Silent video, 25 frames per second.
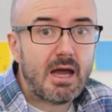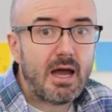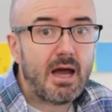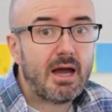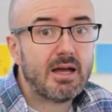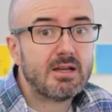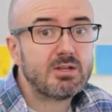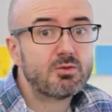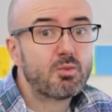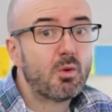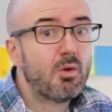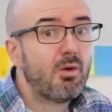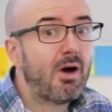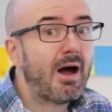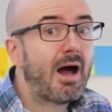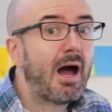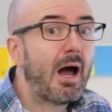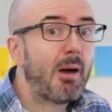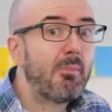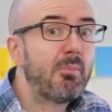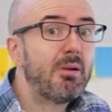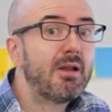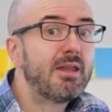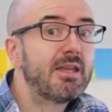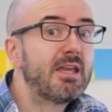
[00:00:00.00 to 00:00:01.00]
and will
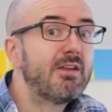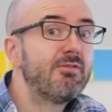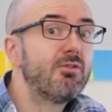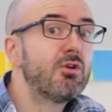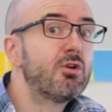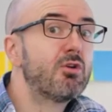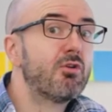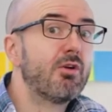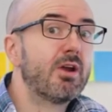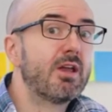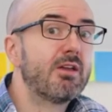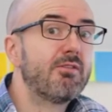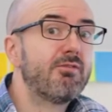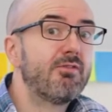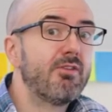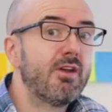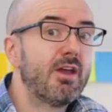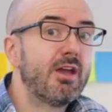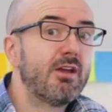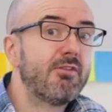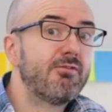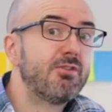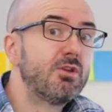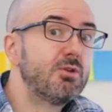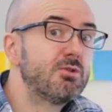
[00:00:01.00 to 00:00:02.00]
happily give you grief
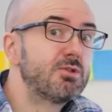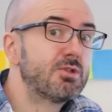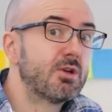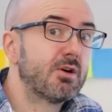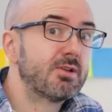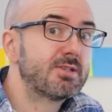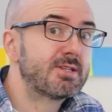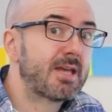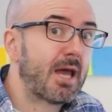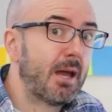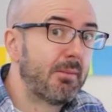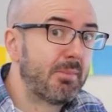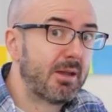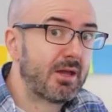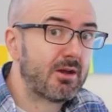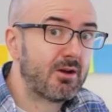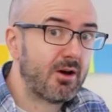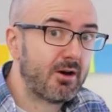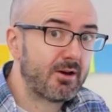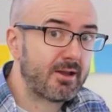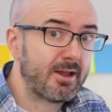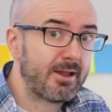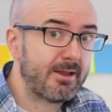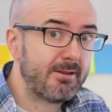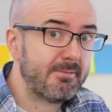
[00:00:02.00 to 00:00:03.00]
if you start to get a bit
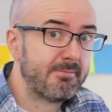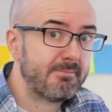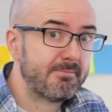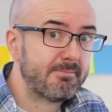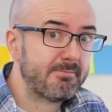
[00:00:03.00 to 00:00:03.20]
cocky.